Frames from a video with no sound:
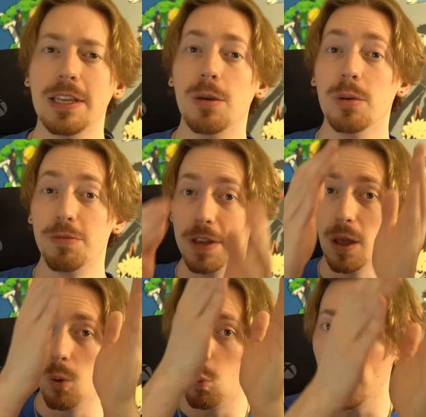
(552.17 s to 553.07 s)
Like you can
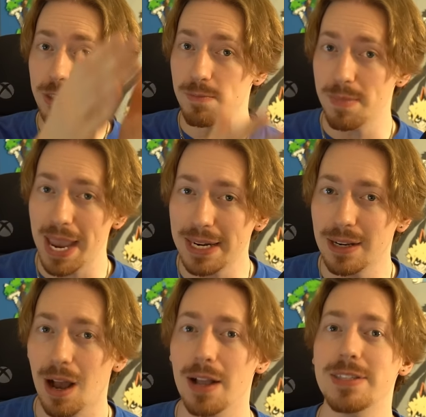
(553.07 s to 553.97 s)
feel what's main
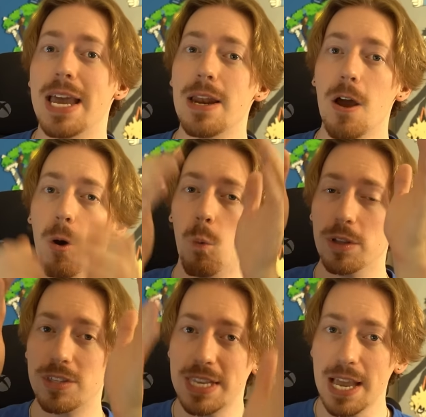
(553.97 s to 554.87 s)
content,
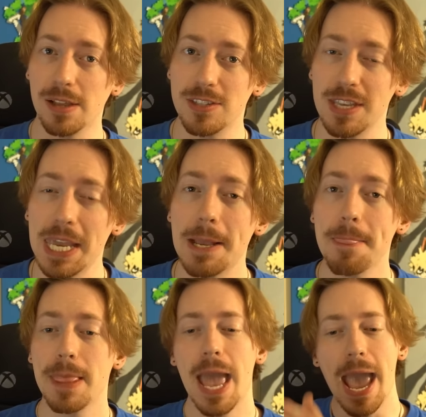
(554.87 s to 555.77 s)
what's DLC,
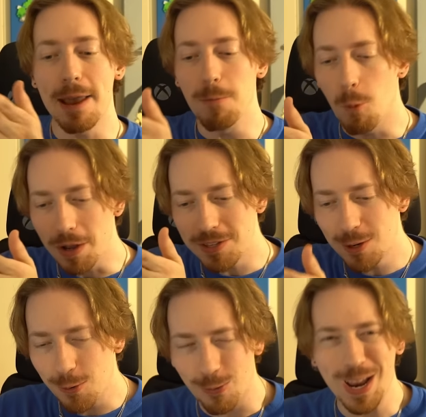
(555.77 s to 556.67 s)
and what's
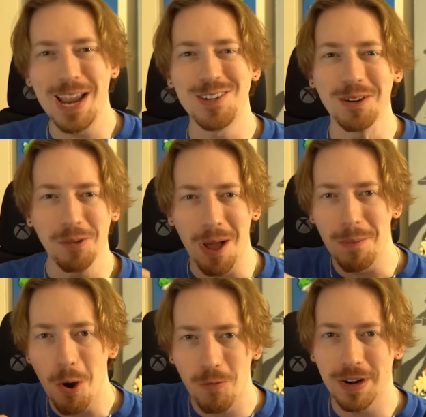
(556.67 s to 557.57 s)
Creation
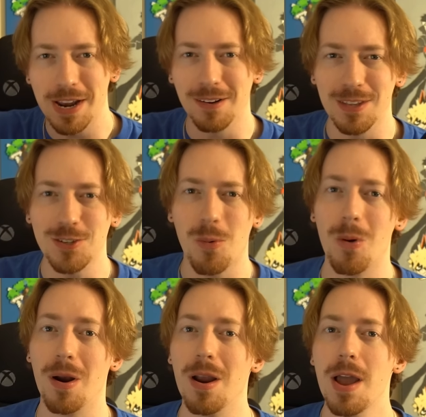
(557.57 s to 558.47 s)
Club over here in this
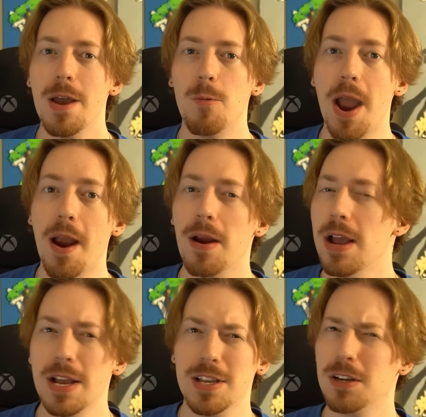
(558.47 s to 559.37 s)
corner, where
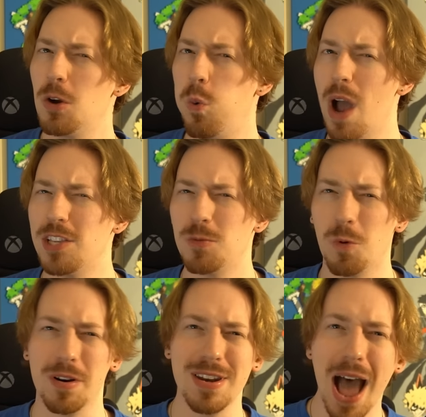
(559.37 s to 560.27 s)
quests
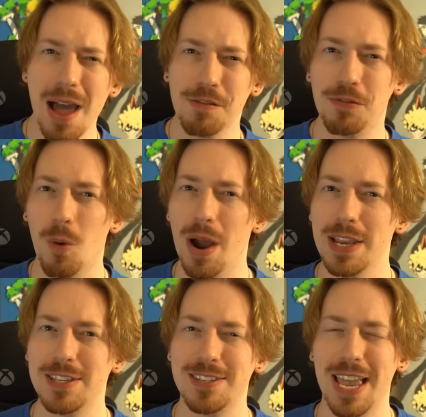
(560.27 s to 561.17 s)
were not
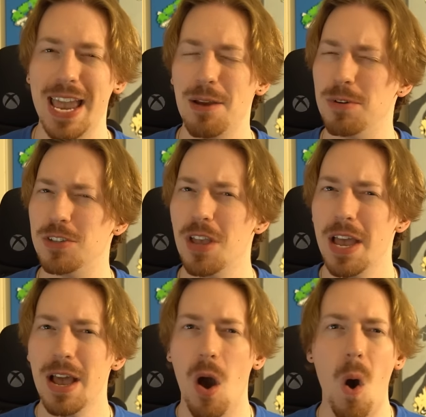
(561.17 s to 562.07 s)
voiced. It was
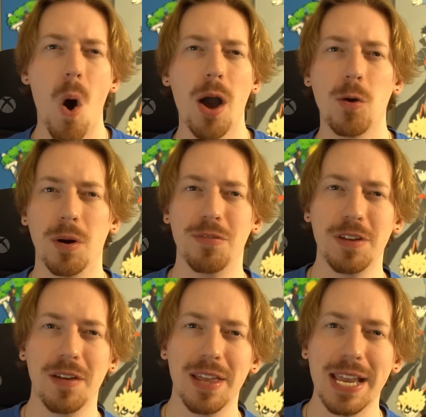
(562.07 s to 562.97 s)
awkward
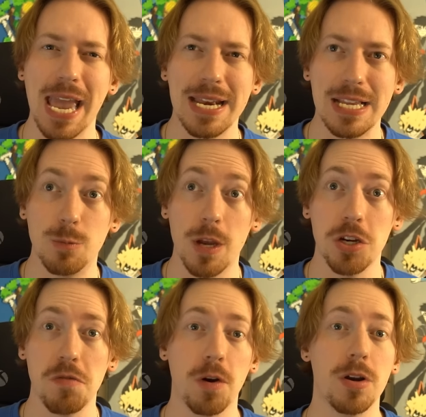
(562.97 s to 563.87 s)
feeling, and
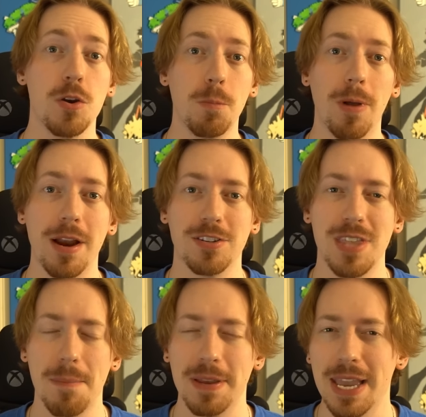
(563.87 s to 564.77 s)
especially for a new player
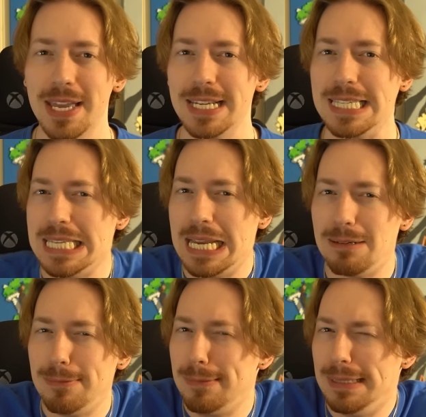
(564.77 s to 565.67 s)
stepping in, it's like,
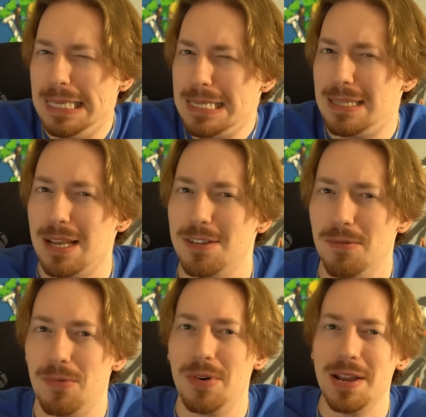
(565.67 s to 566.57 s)
well, this doesn't
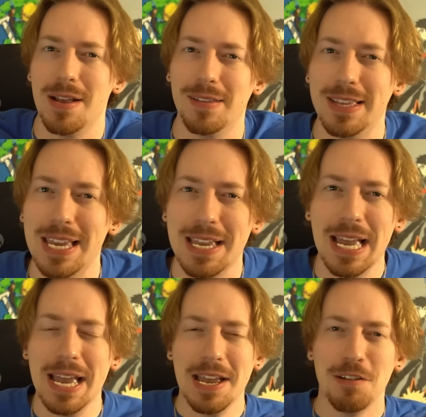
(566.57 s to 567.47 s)
really
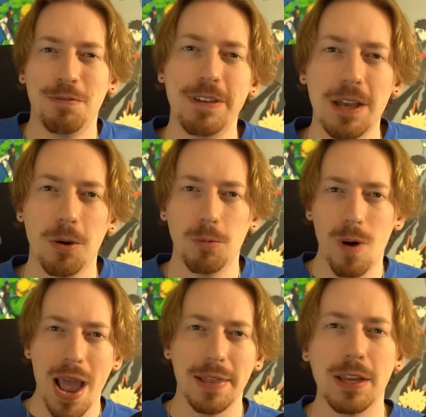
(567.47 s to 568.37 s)
feel
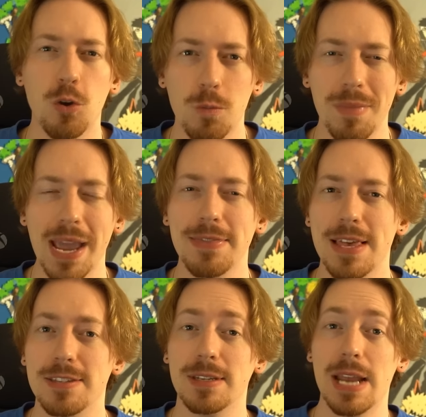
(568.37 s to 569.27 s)
right. Like who made
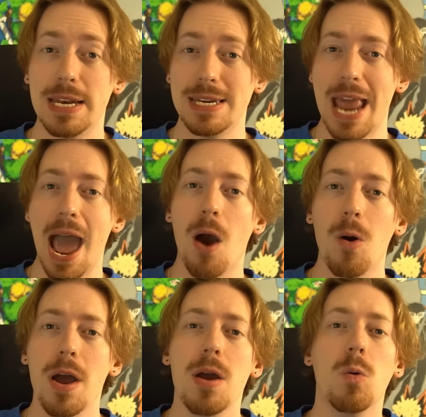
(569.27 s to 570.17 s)
this? And and now
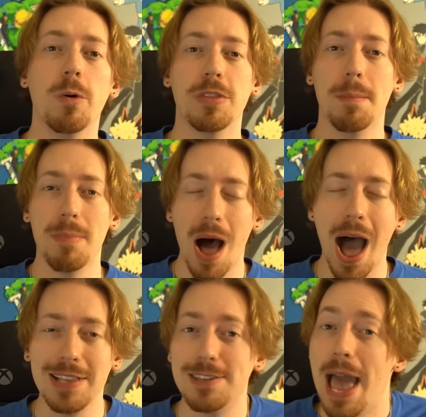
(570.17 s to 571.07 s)
with the
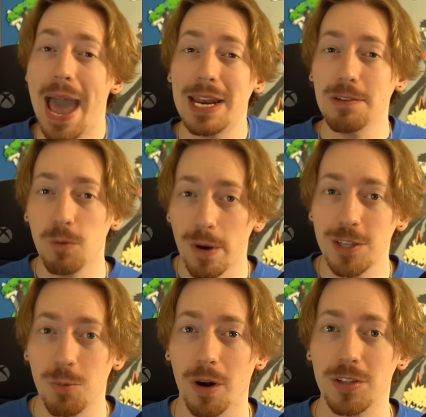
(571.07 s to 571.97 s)
mods adding
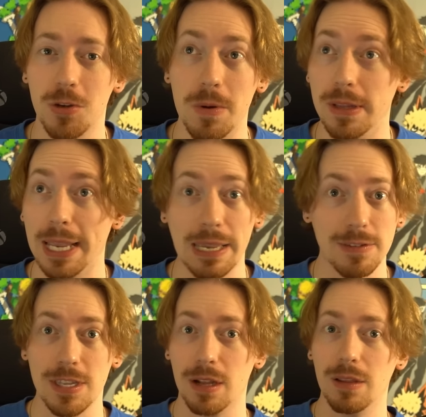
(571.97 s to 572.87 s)
voice work to it, like
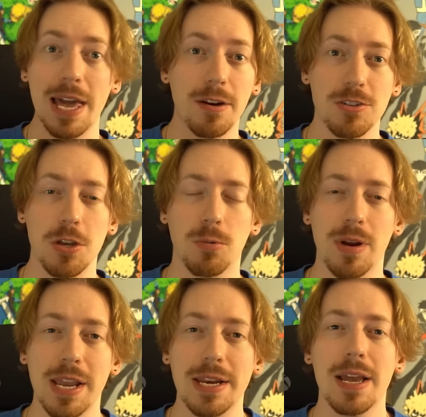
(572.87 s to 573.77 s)
even to the letters you
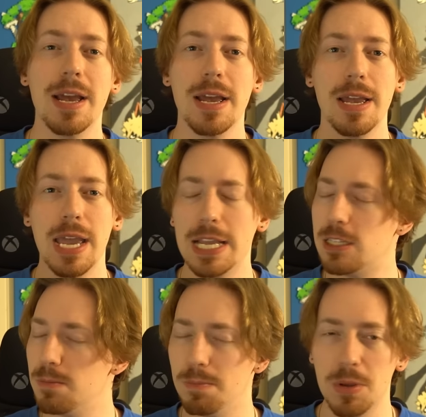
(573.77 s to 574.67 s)
read,
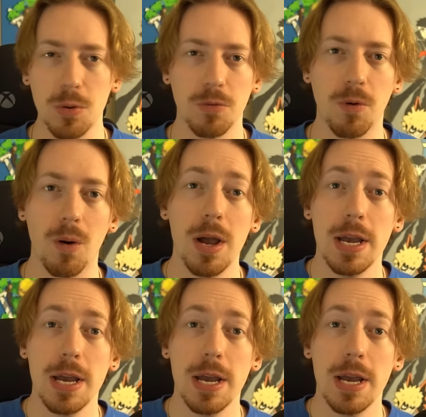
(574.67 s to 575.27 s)
it's beautiful.